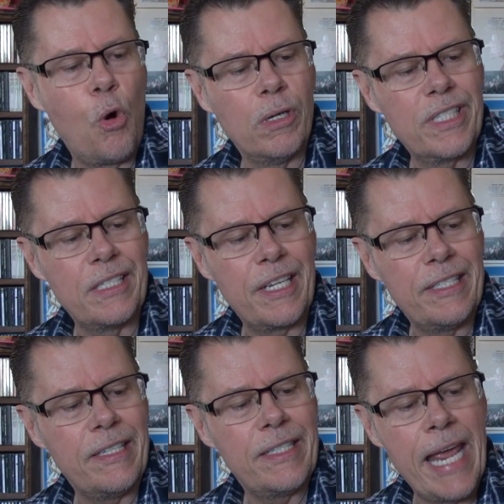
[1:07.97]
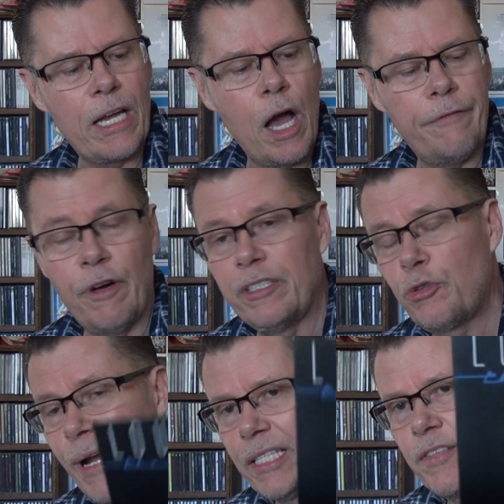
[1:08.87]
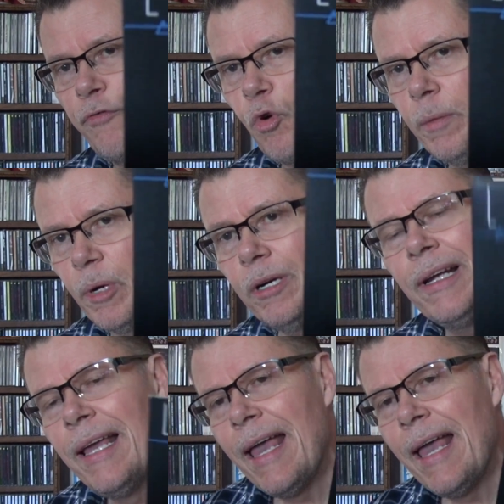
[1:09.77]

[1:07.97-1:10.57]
course, is a takeoff on Transformer,